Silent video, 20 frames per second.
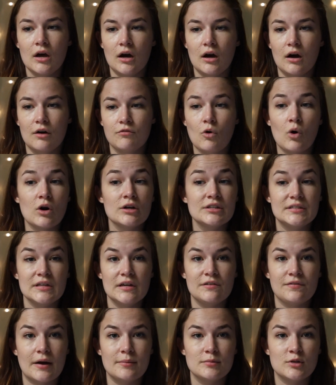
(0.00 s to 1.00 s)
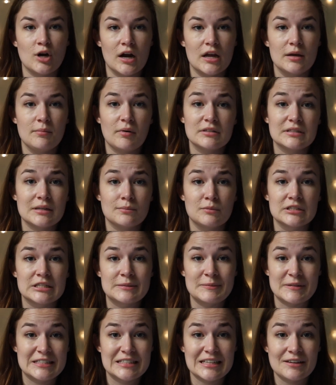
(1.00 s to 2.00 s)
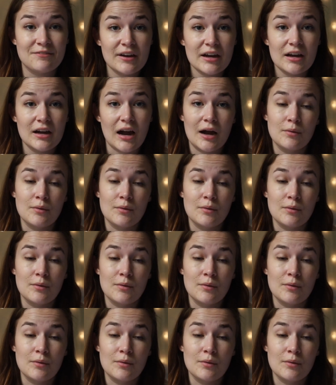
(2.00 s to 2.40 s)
Of course, if I'm talking about someone specific,